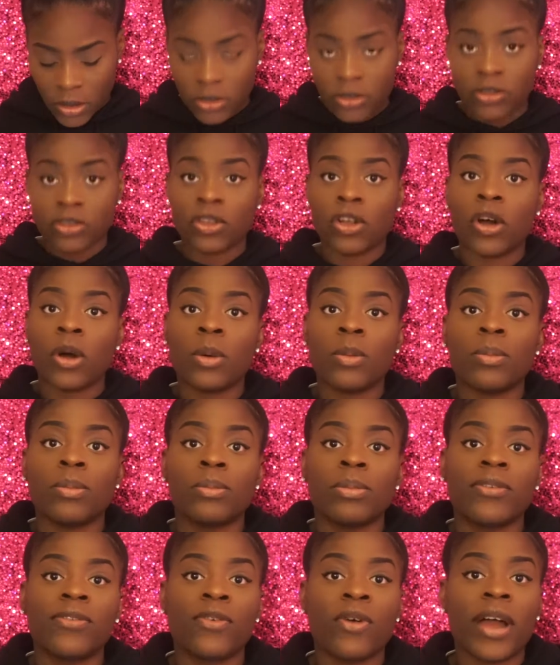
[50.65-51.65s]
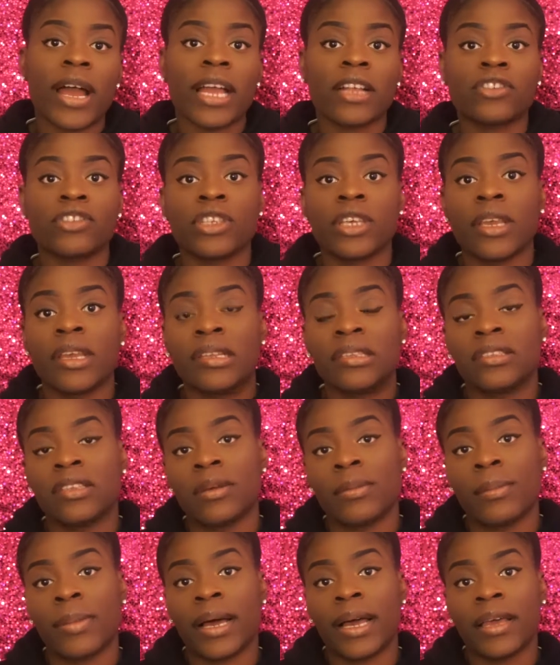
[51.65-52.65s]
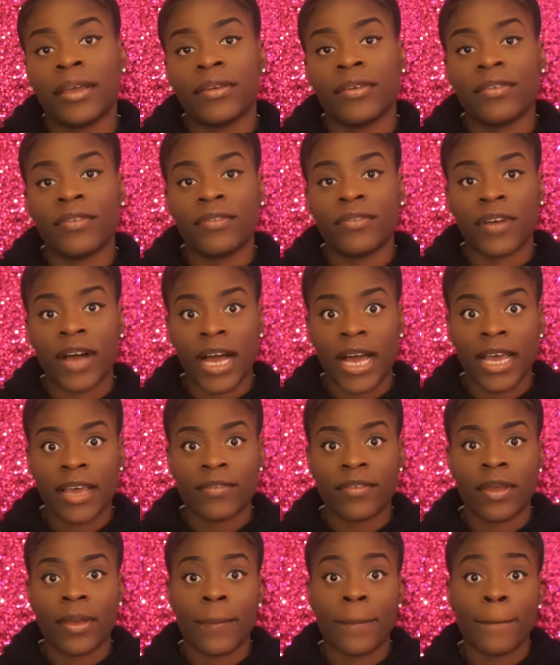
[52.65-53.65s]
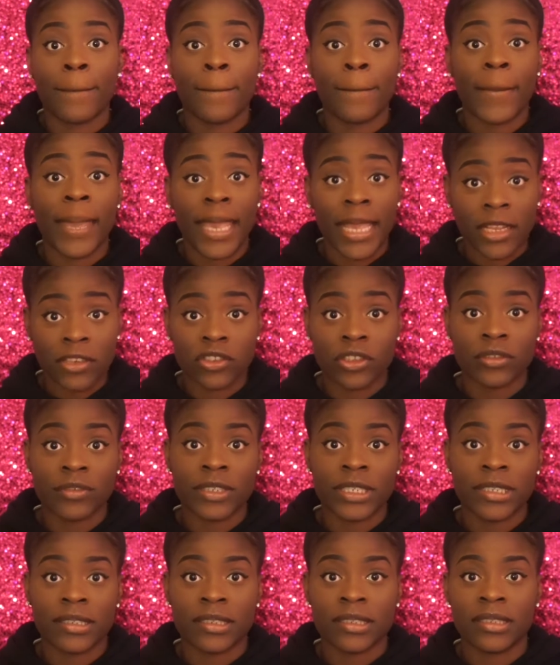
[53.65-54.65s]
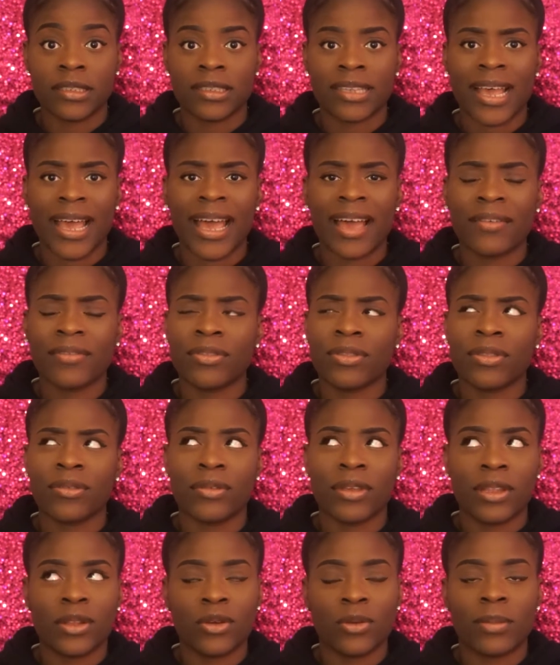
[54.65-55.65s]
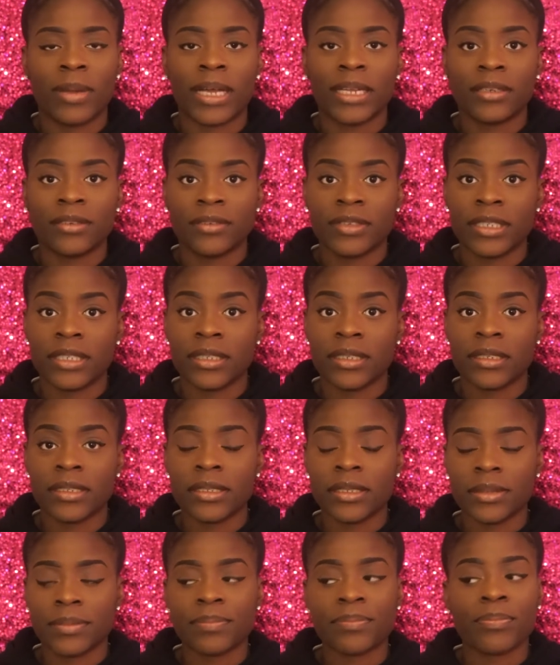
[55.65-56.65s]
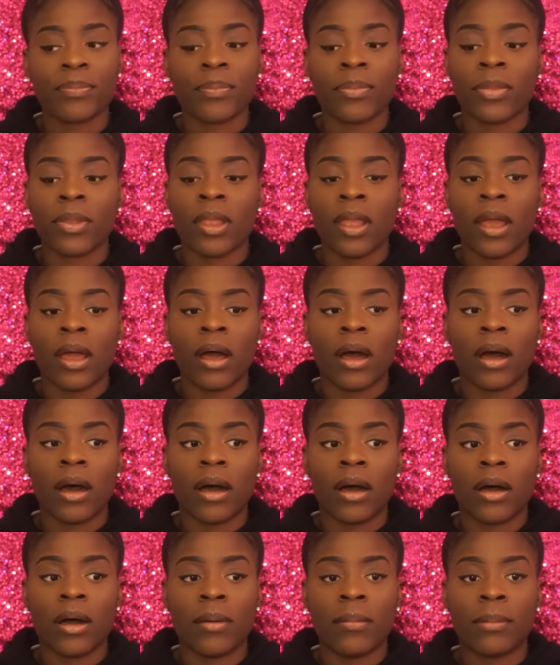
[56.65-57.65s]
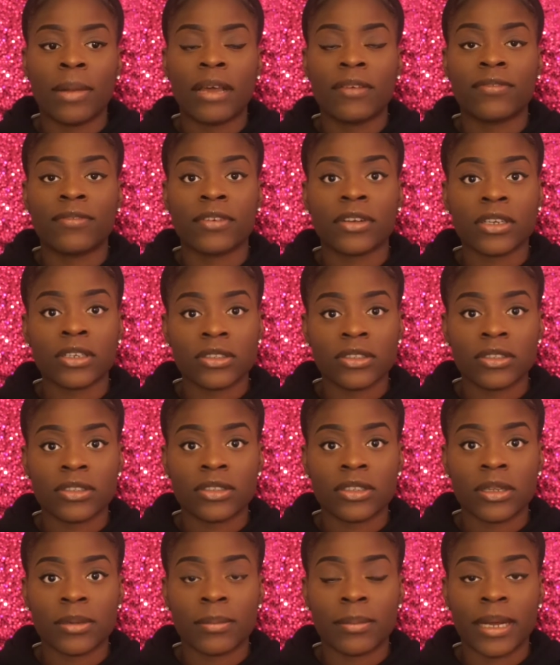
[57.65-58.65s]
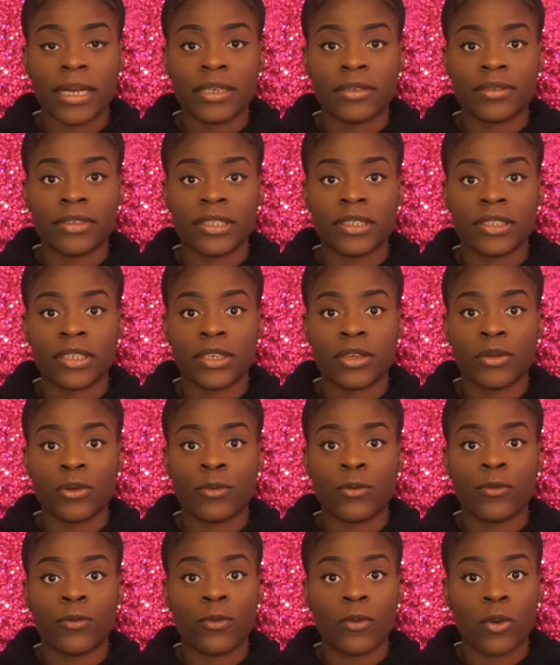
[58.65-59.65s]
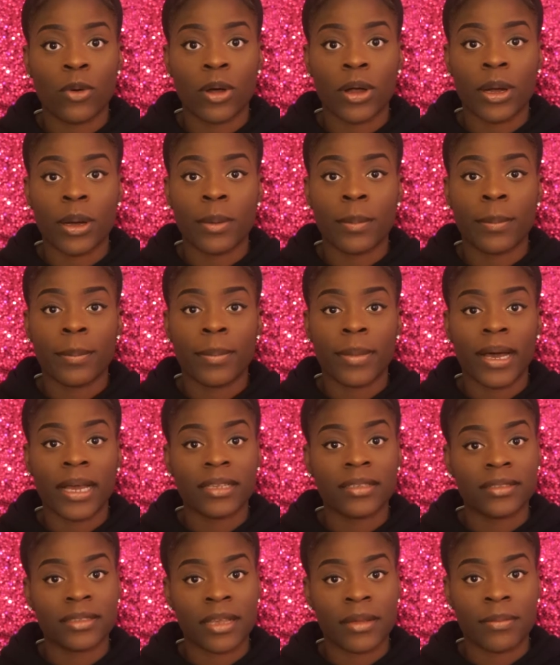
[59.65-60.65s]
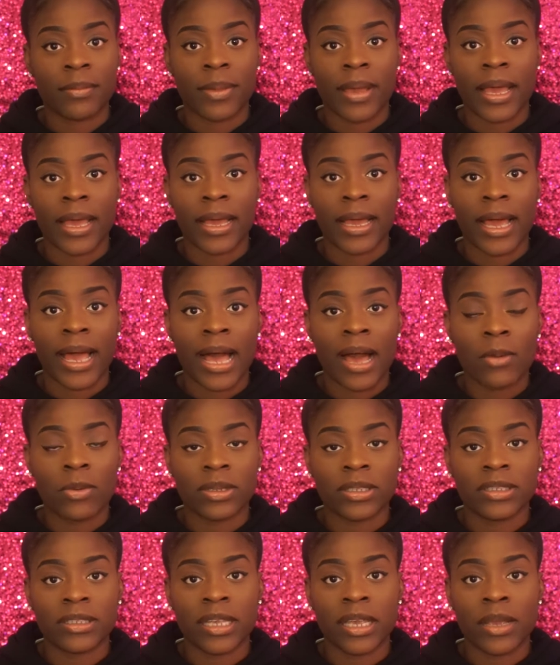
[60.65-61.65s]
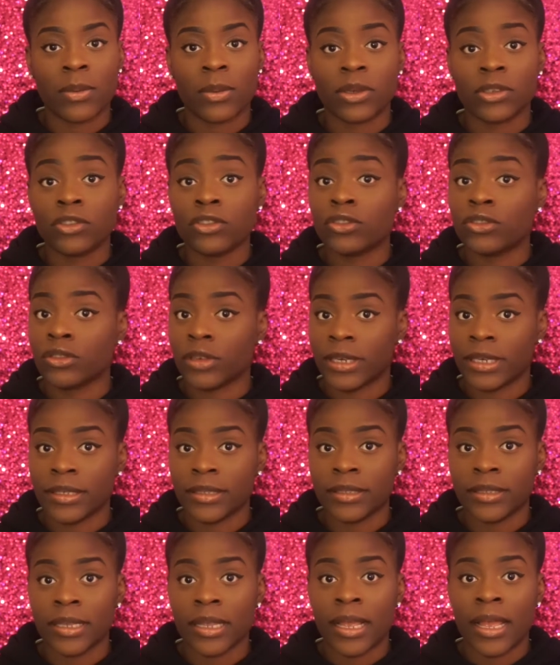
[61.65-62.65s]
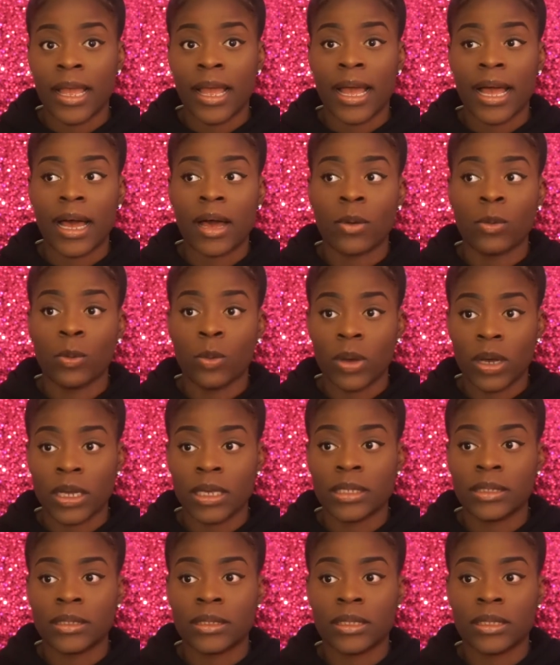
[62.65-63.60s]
So before I actually get into my 5 major reasons, I have 3 little minor reasons. My first minor reason for my setback, I would say, was stress. I was